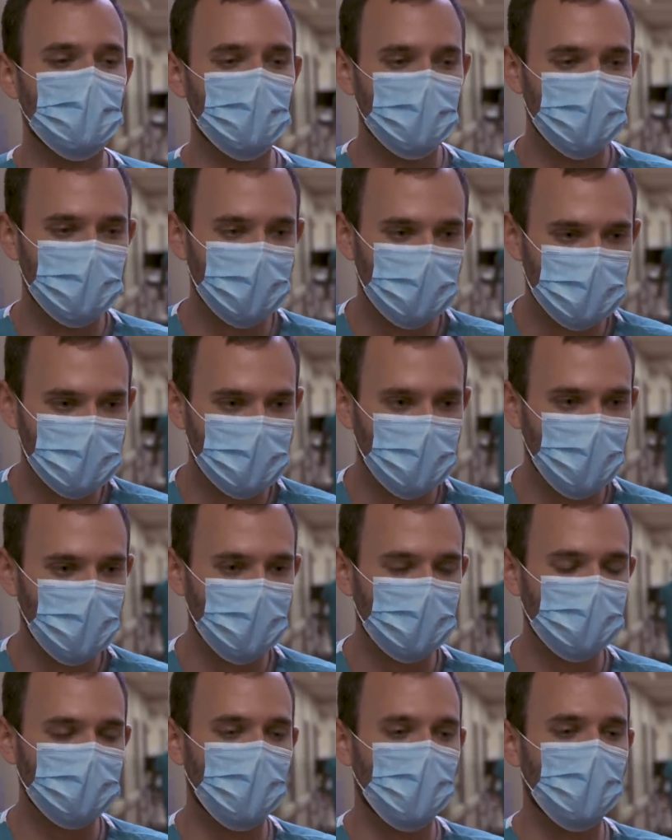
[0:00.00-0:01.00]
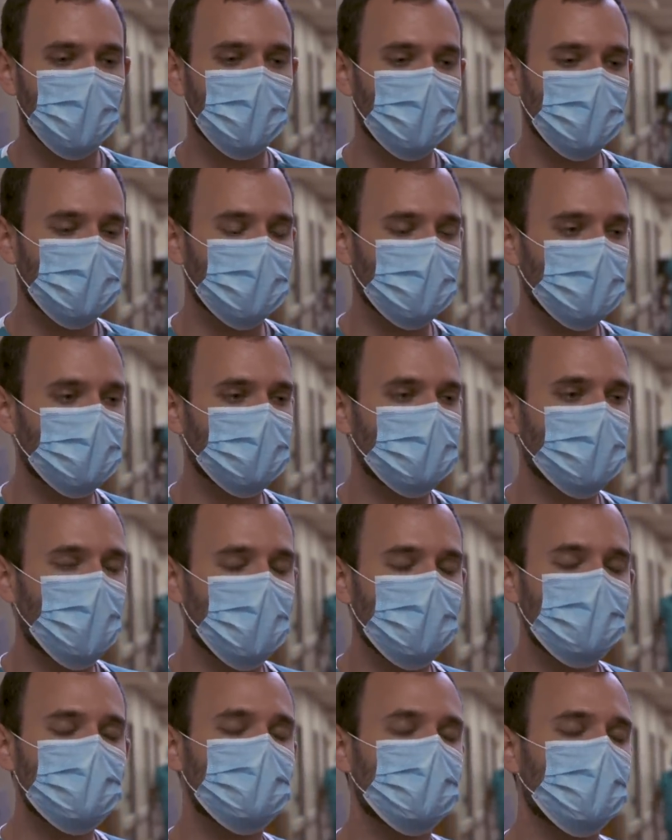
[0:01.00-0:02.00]
the, the terrifying
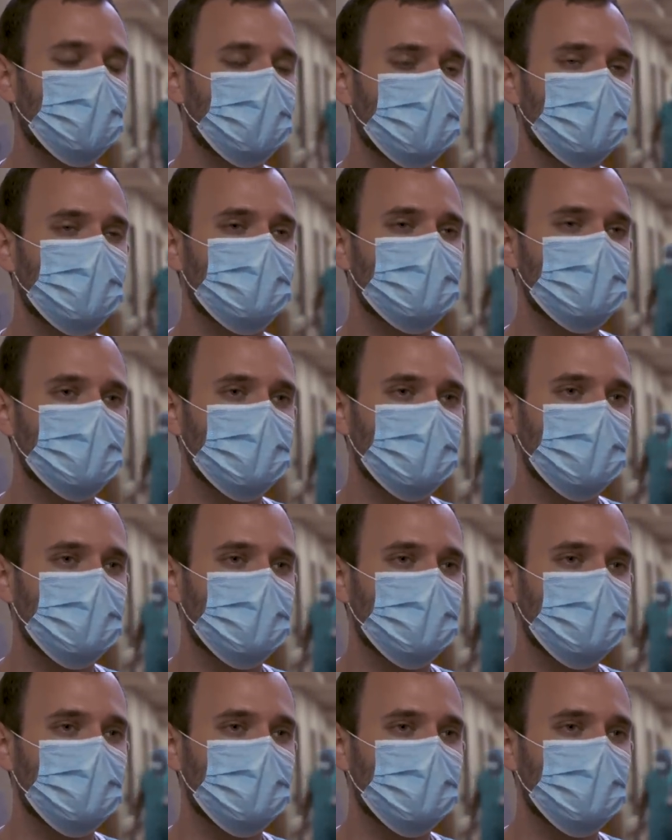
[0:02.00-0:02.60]
nature of this